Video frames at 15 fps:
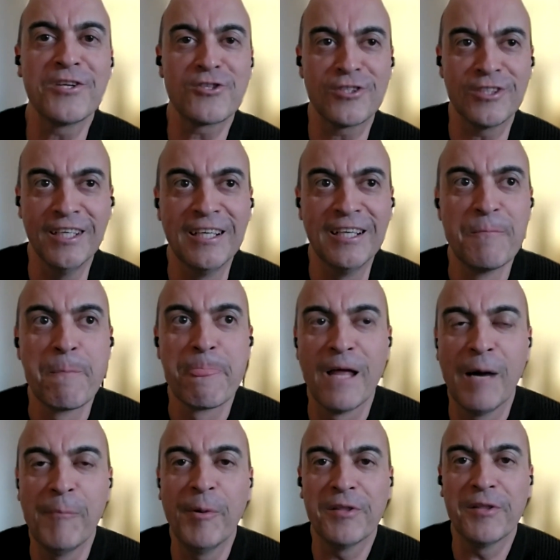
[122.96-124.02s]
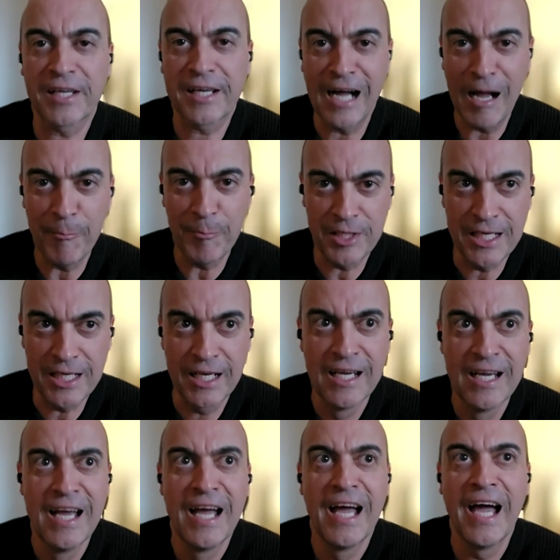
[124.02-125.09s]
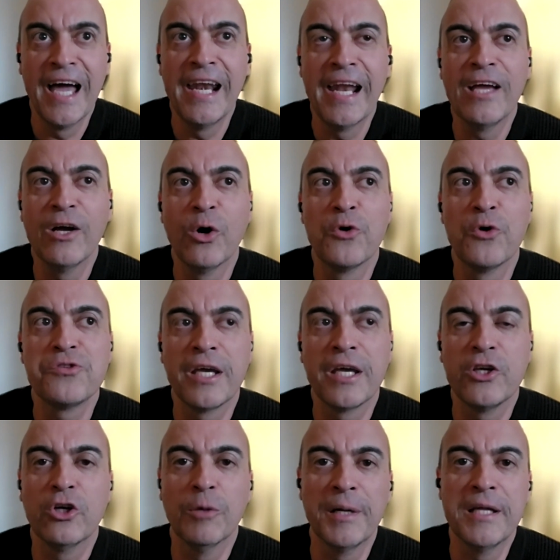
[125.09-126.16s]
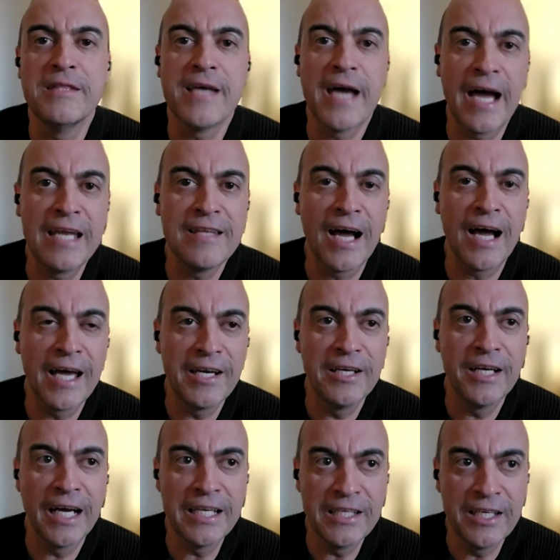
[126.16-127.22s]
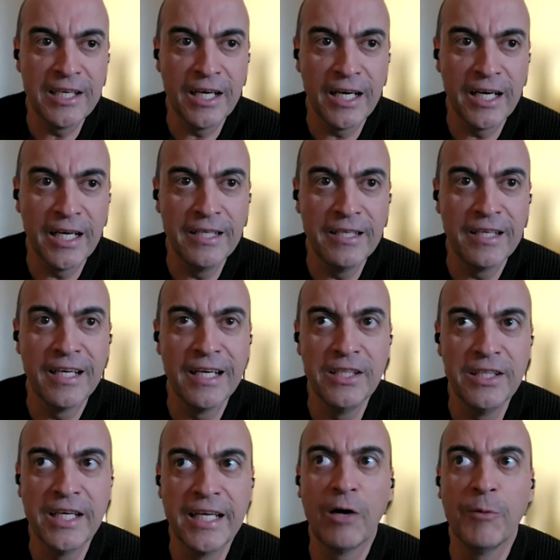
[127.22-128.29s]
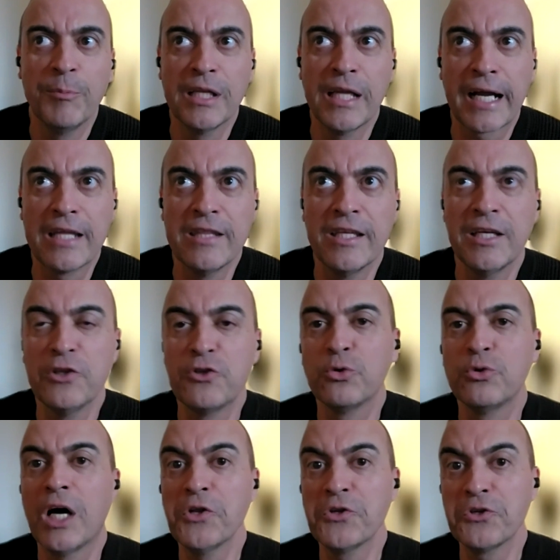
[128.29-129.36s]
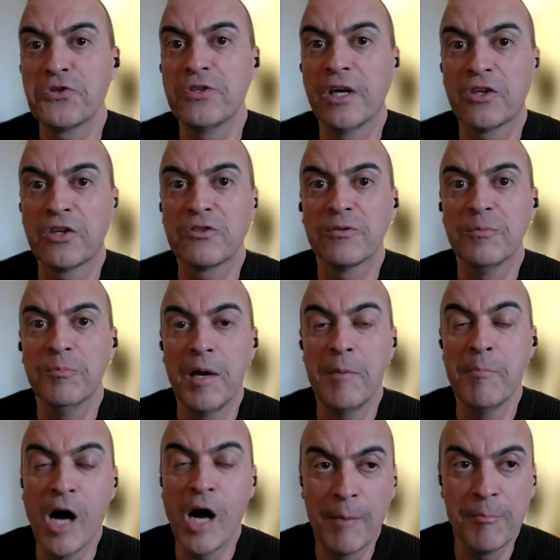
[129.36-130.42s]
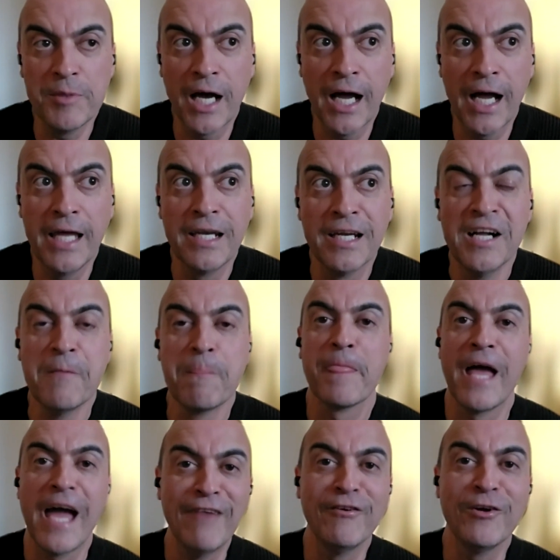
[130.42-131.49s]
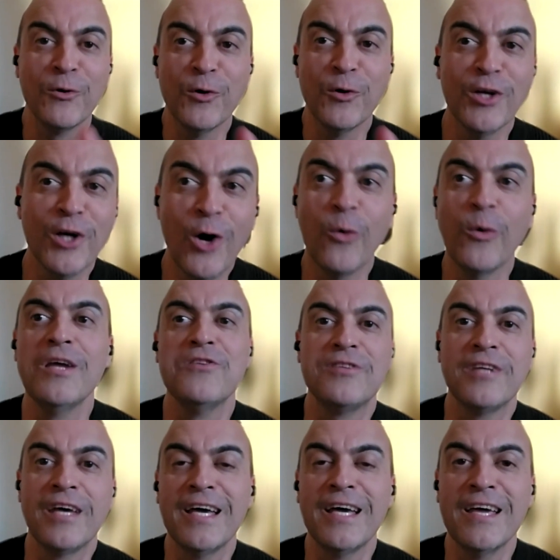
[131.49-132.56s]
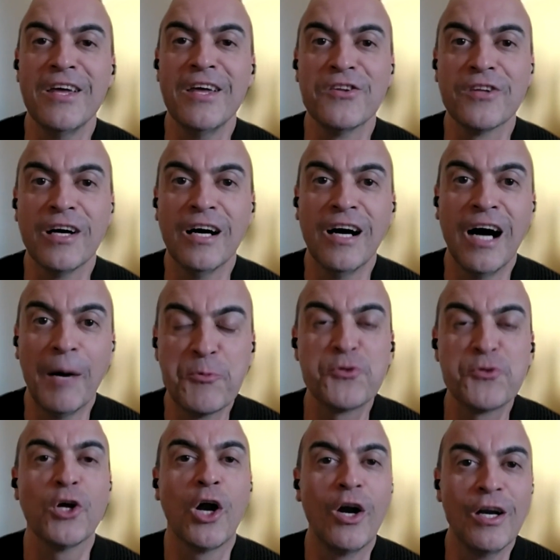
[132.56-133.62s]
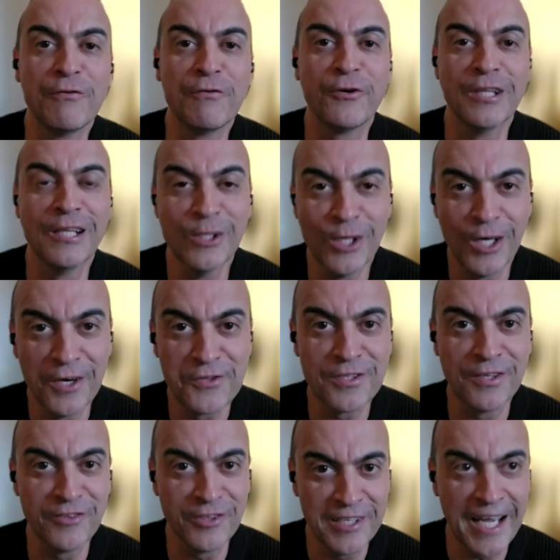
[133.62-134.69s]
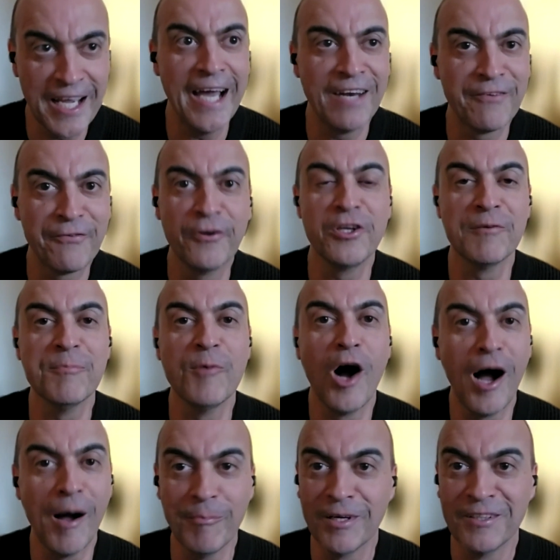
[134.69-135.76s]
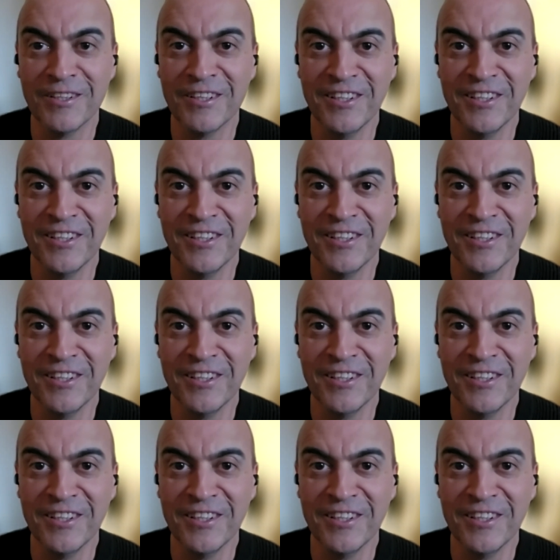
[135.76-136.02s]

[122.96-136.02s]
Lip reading: question about the comedy, and I always say, you know, my dad died in 99, and then I'll be like, and then in 2006 my mom died. Everyone always says, I'm sorry for the loss of your dad, for your mom.